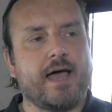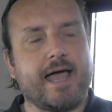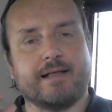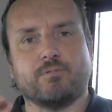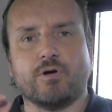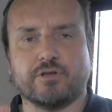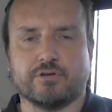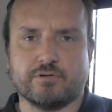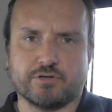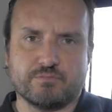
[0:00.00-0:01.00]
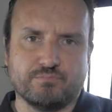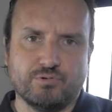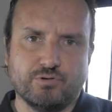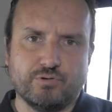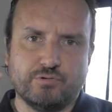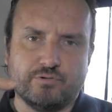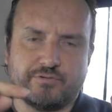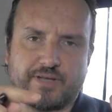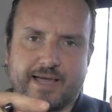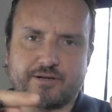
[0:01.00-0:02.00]
And what you do is you move
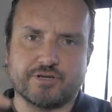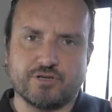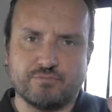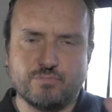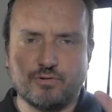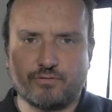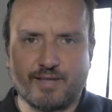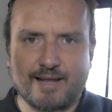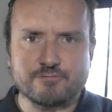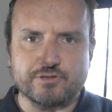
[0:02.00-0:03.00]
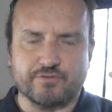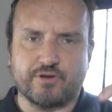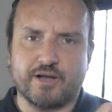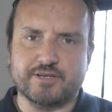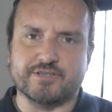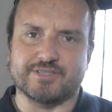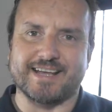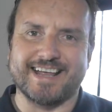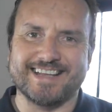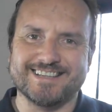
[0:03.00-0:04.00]
the energy, you move tendrils of consciousness
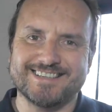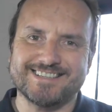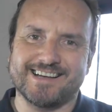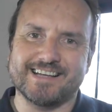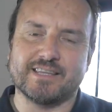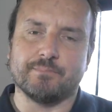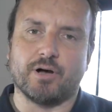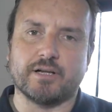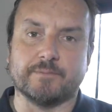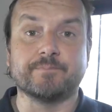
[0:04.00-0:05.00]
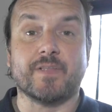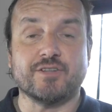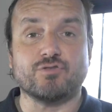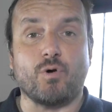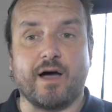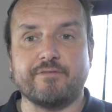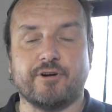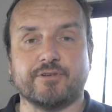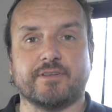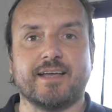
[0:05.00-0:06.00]
inside the body. And so what I
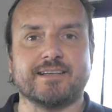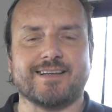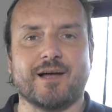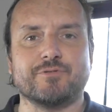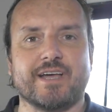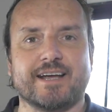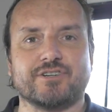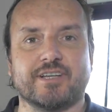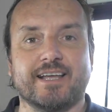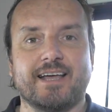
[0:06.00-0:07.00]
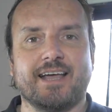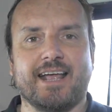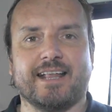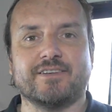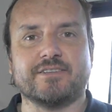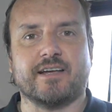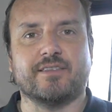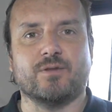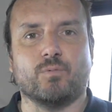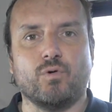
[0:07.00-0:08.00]
found today is I was actually
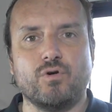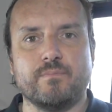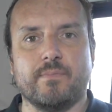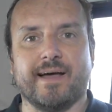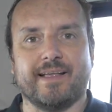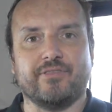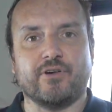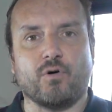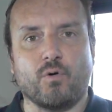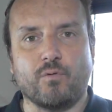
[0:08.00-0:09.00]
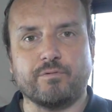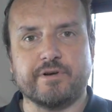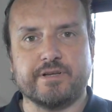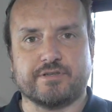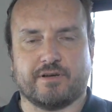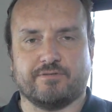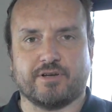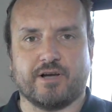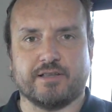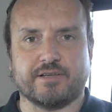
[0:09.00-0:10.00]
inside the womb and the ovaries of the
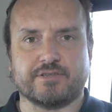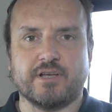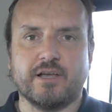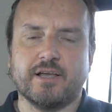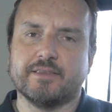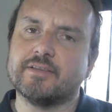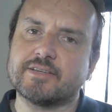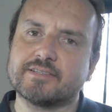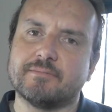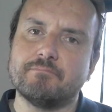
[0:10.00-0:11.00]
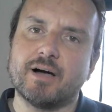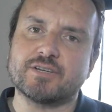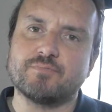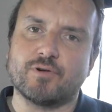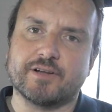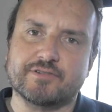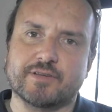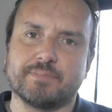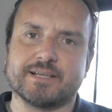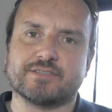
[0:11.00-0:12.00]
goddess. Now, this is a much more
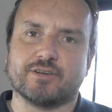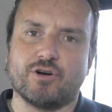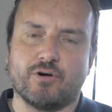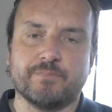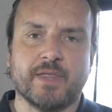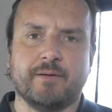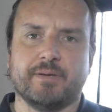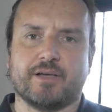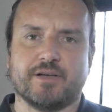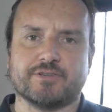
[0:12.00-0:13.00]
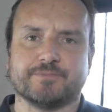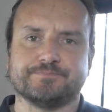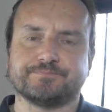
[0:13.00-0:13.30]
interesting place to go, because